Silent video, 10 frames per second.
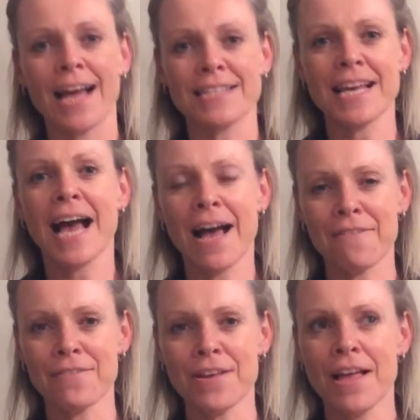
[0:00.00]
and to
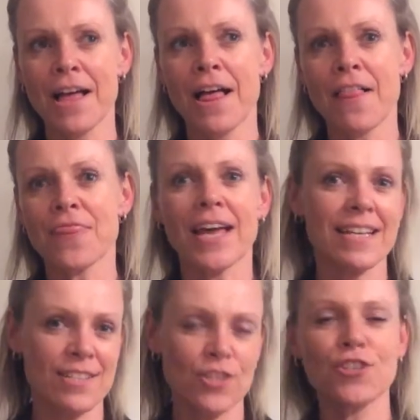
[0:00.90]
have that
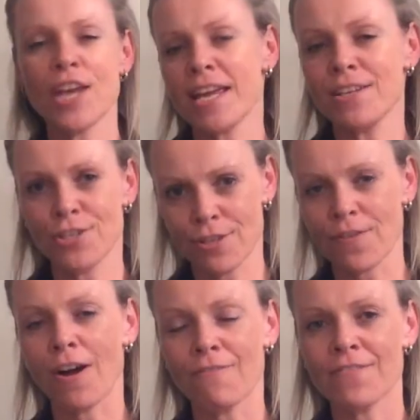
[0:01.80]
exchange of
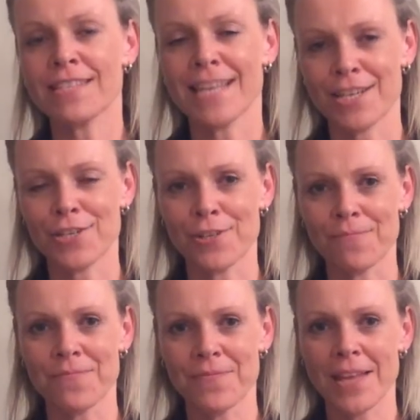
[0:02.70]

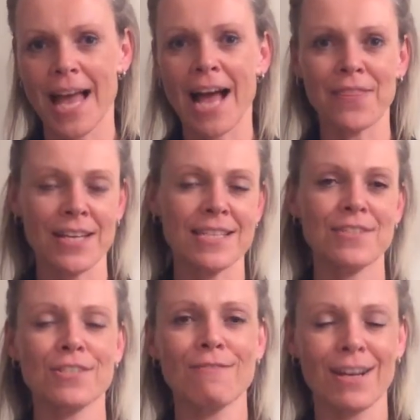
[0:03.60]
conversation and that
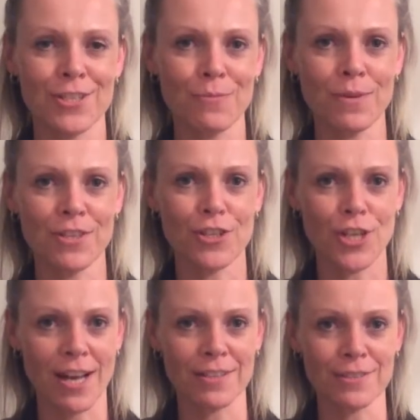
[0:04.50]
interaction with your
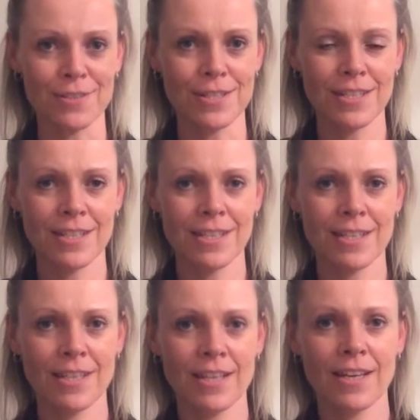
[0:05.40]
child.
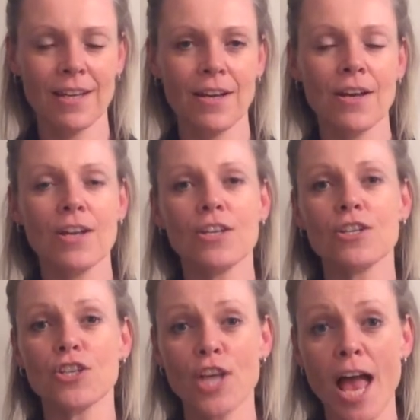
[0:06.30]

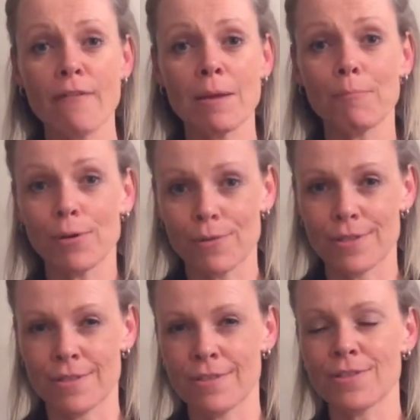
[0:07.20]
Sharing
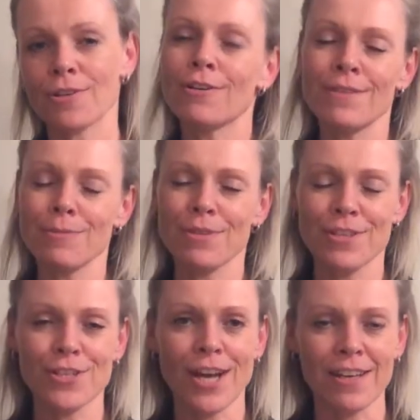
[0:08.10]
books and stories with
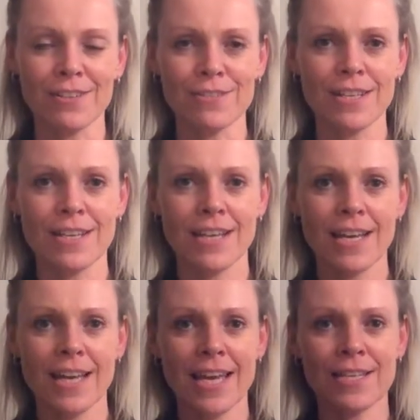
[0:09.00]
your child
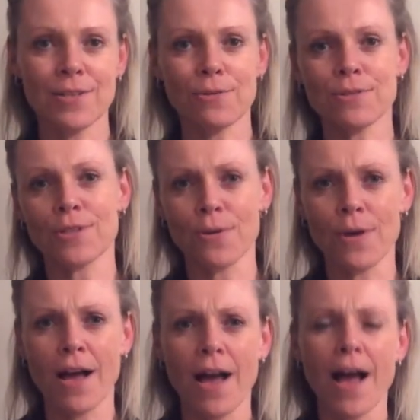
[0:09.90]
is
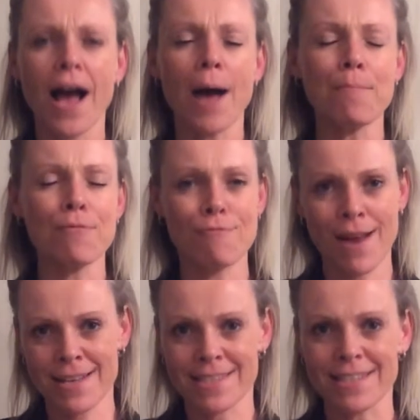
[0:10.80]
also a
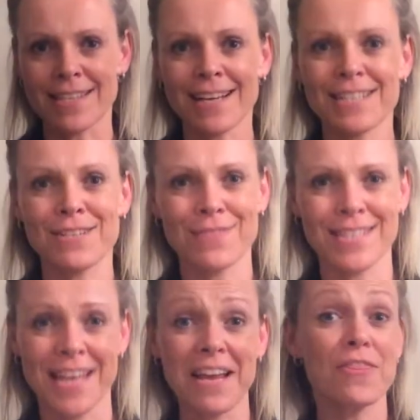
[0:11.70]
priceless
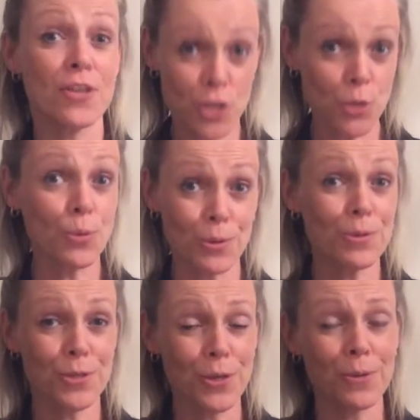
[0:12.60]
activity that you
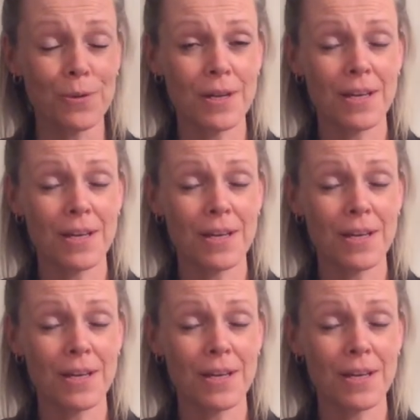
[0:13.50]
could do